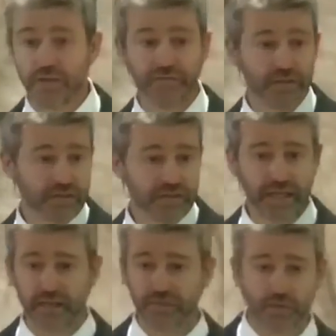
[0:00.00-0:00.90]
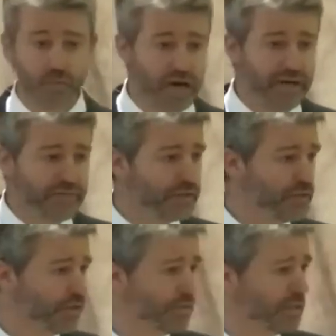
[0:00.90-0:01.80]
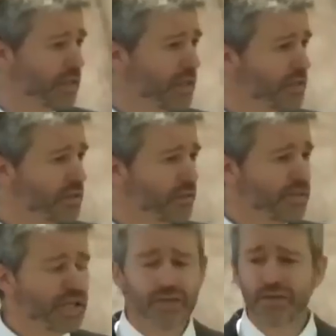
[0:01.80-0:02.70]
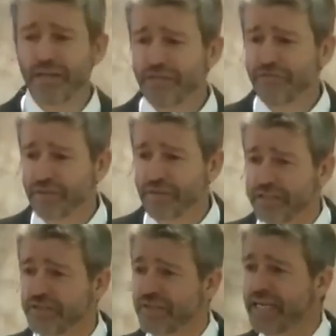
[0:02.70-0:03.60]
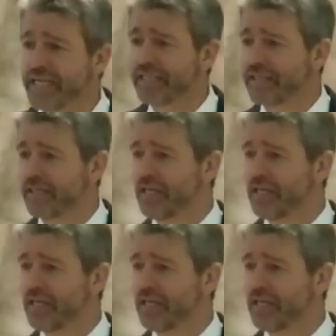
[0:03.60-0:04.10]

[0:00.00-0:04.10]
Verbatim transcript: You live for the sake of your wife, your children, so many. You live for their sake.